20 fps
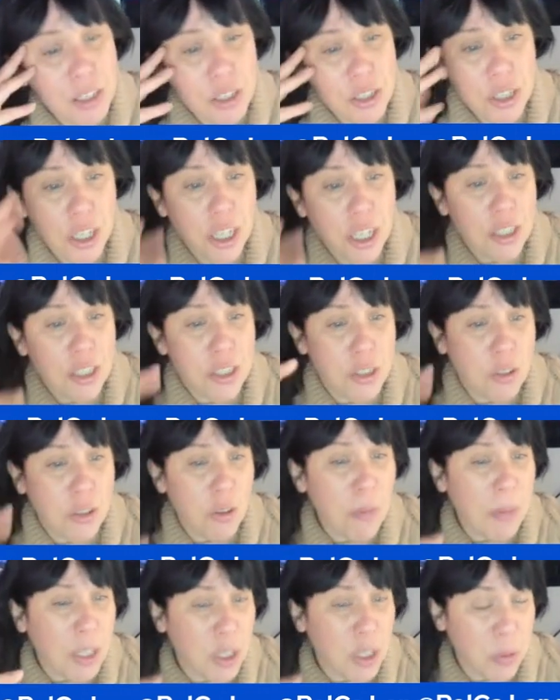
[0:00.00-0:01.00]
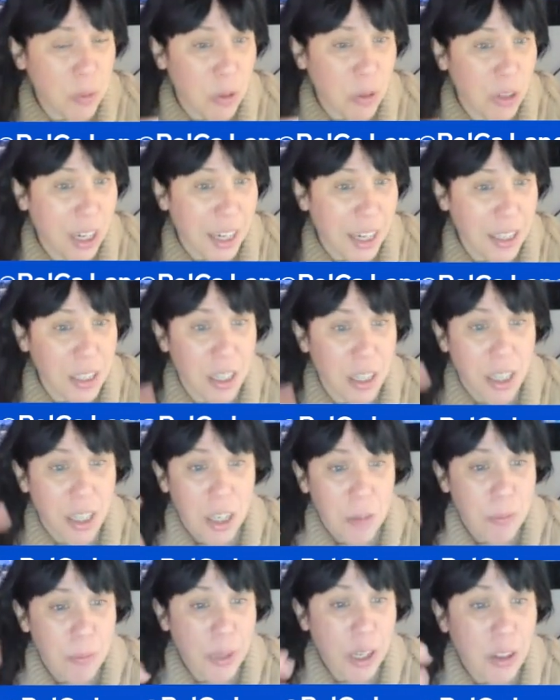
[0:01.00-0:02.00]
shed so much more light
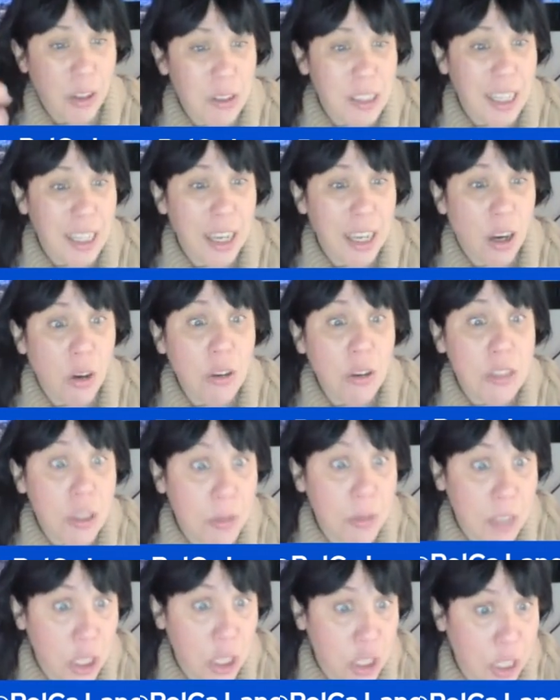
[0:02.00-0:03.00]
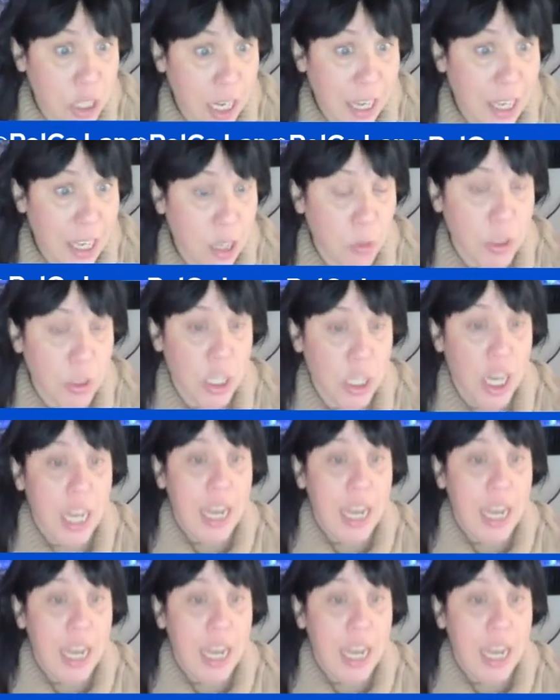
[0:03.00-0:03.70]
because they also teach the language.